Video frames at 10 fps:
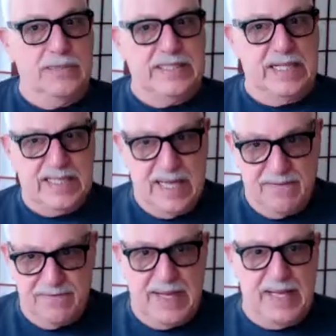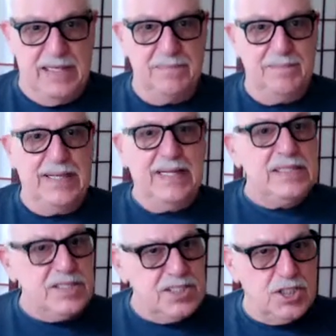death cafe,
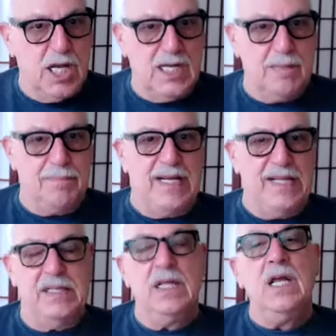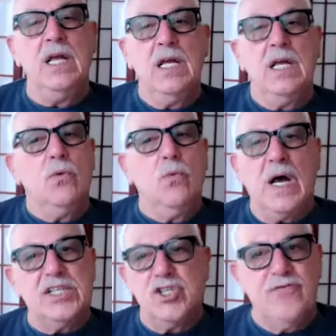begin to talk about it.
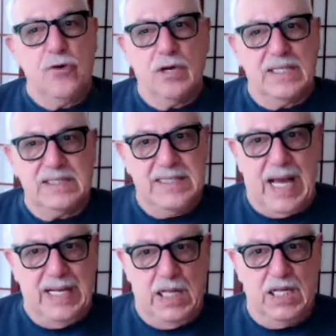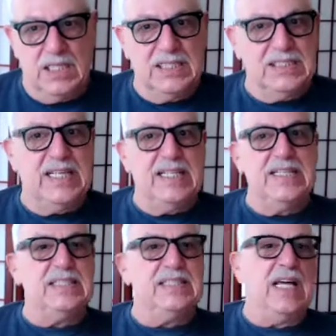Watch for a dialogue on death
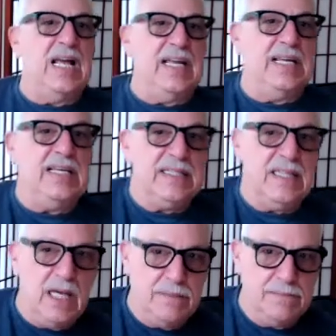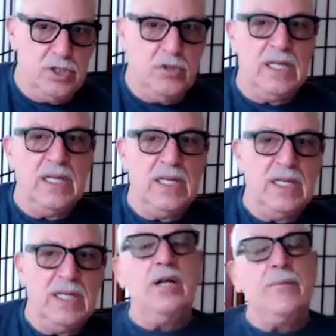and dying and come to it.
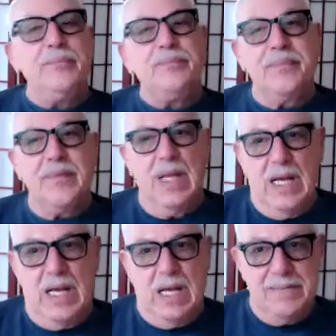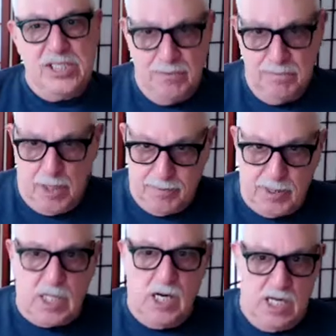You know, I'll mention Barbara
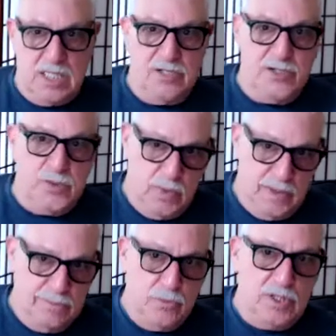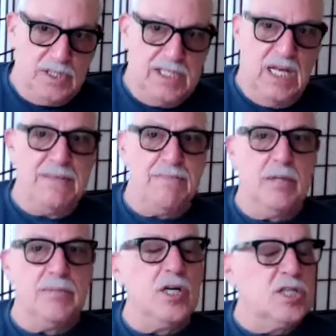Carnes one more time.
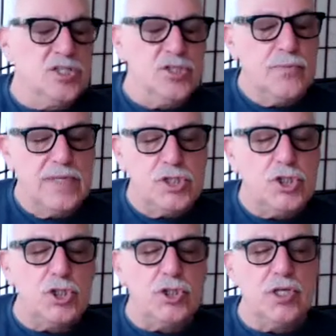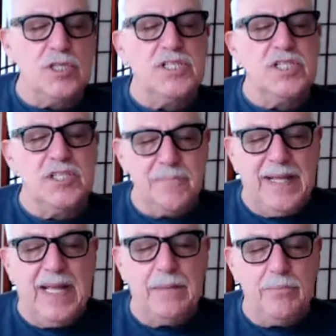Barbara Carnes is a registered nurse. It's
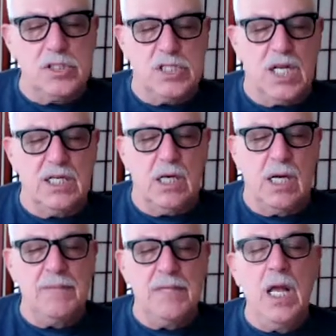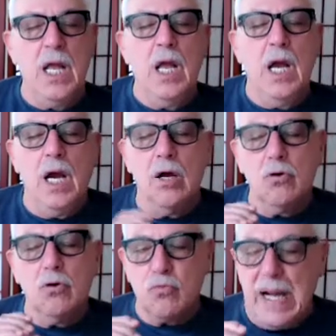bkbooks.com.
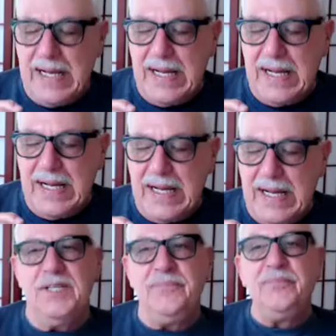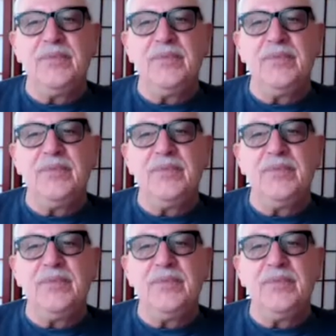Her writing, she